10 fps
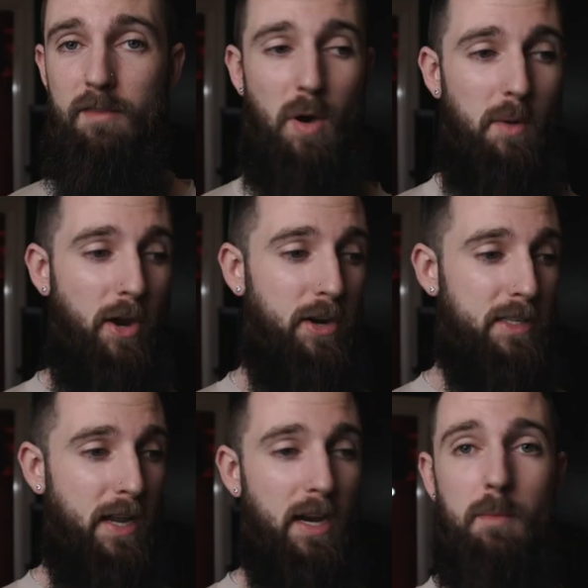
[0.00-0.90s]
I've probably already
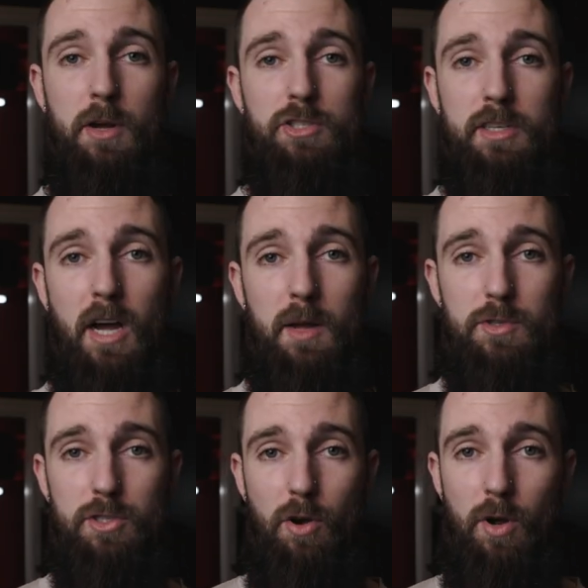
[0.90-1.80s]
said it a bunch of times,
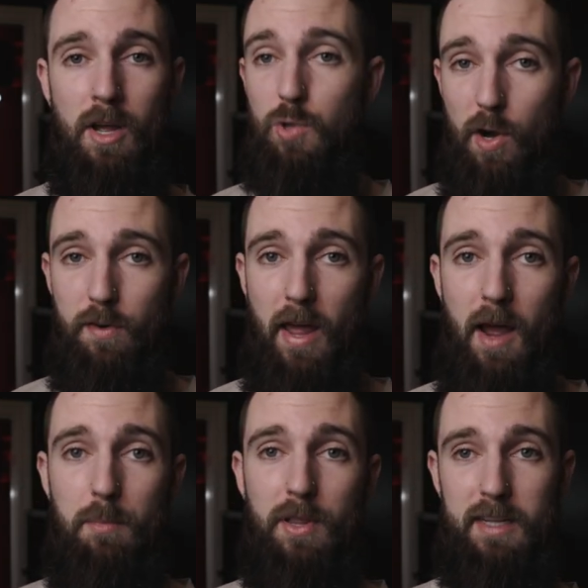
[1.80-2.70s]
so I'm sorry for
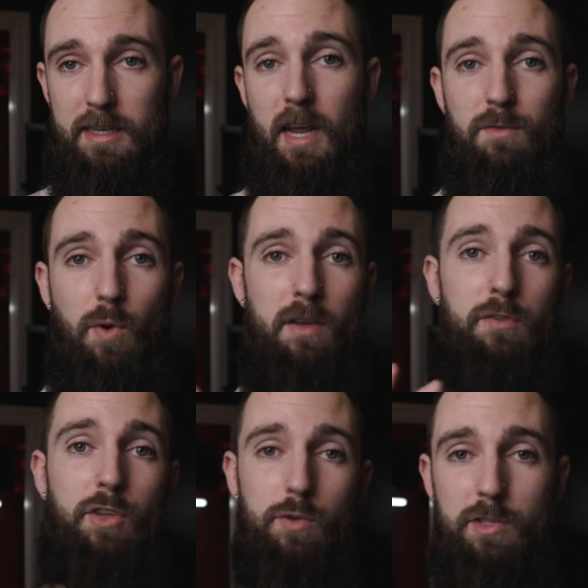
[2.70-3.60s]
that, but that's kind of what I've
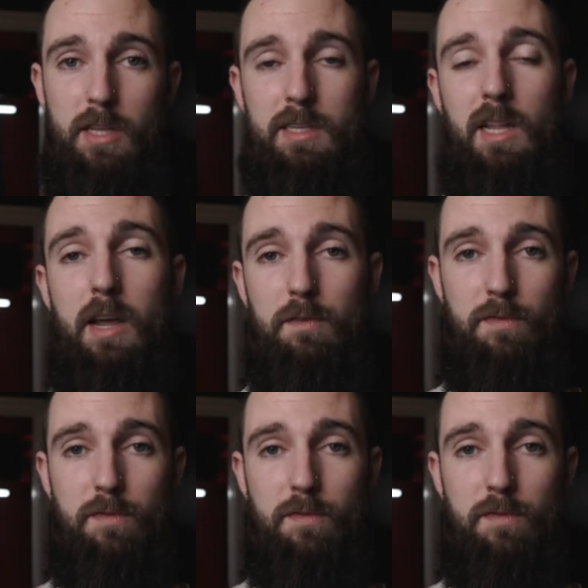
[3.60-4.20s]
used this light